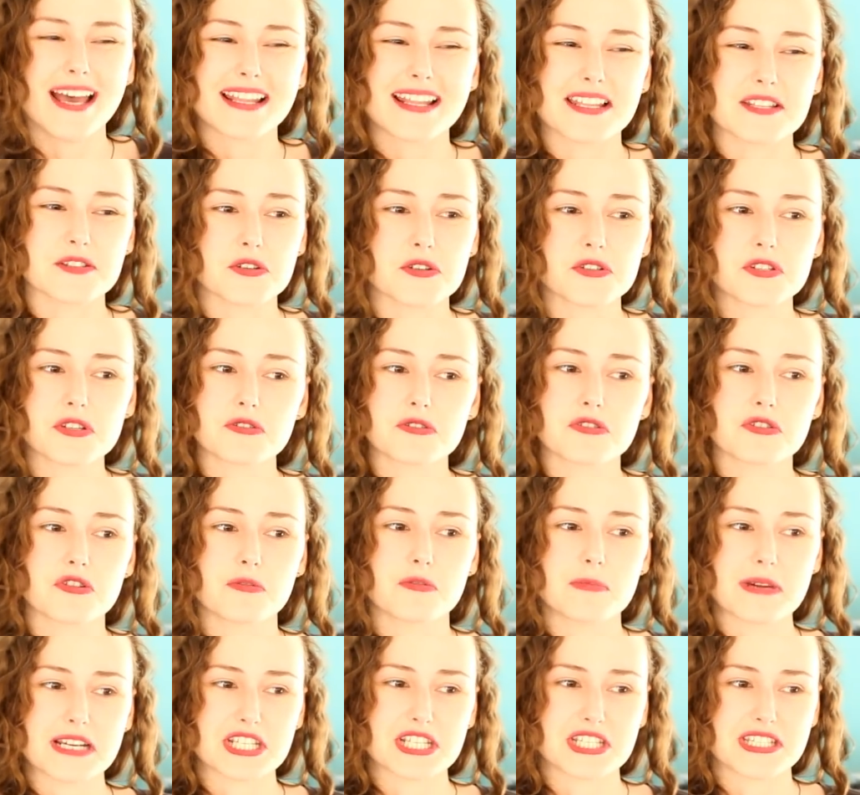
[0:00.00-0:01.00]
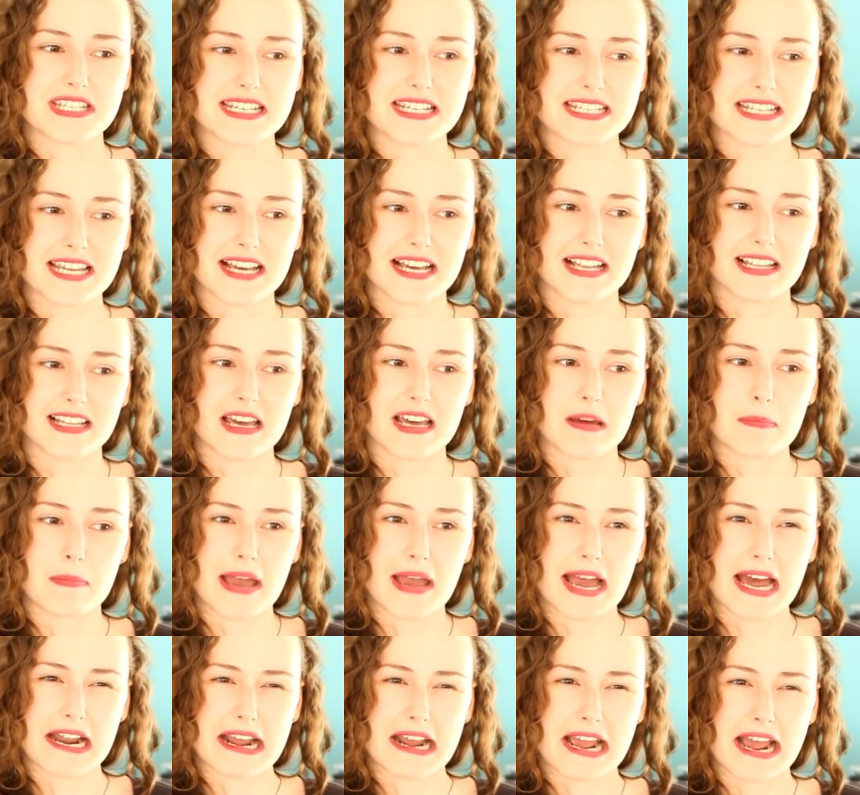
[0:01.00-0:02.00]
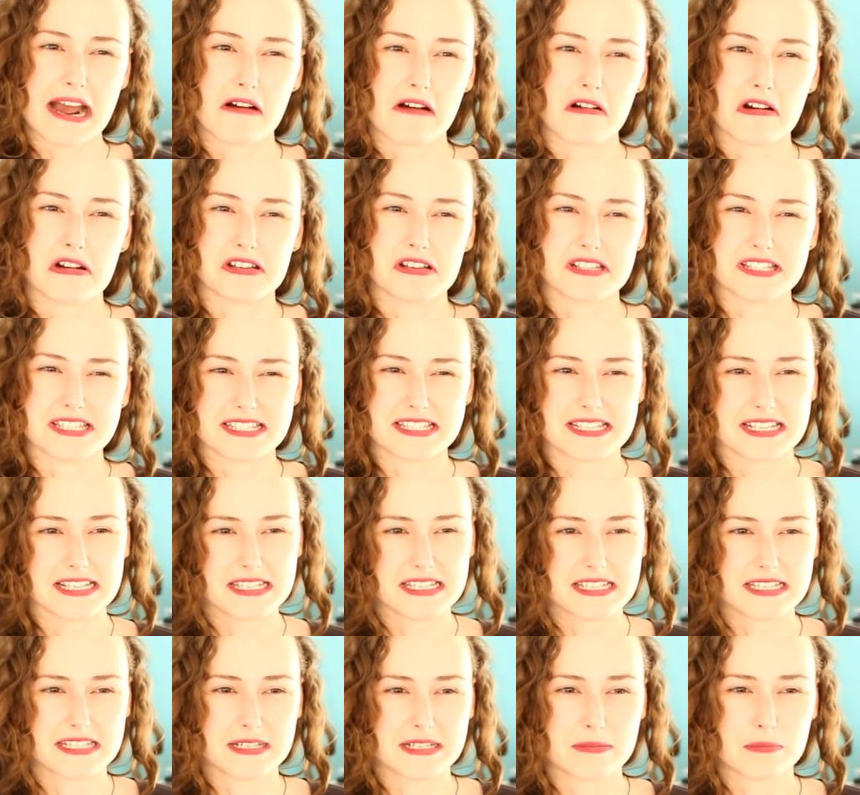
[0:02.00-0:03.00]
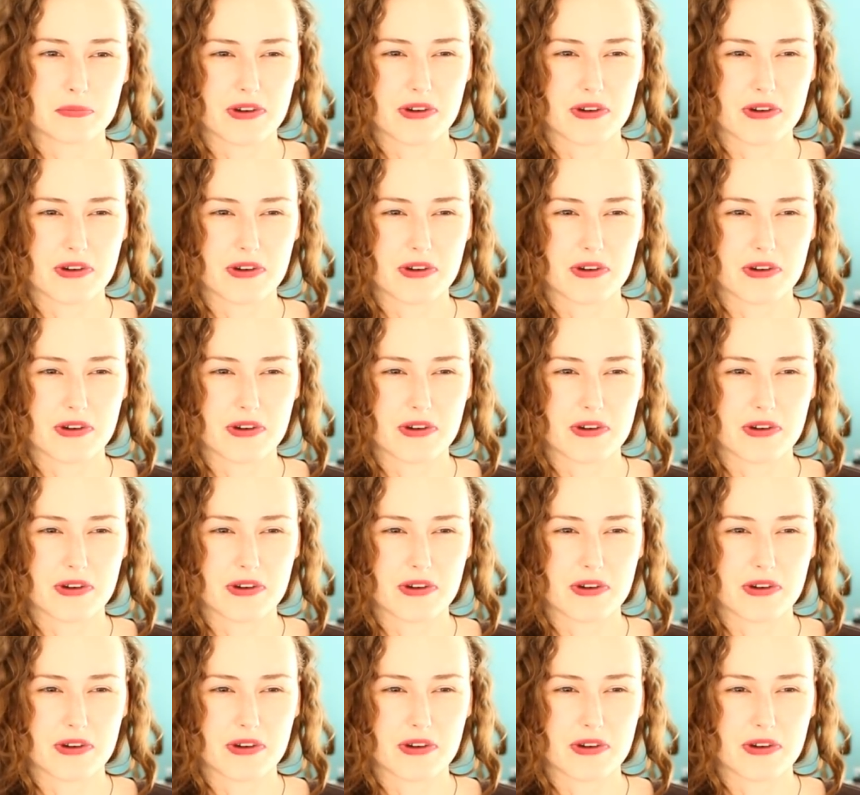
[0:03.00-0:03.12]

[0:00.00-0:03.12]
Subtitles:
There's also too much detail about how her sister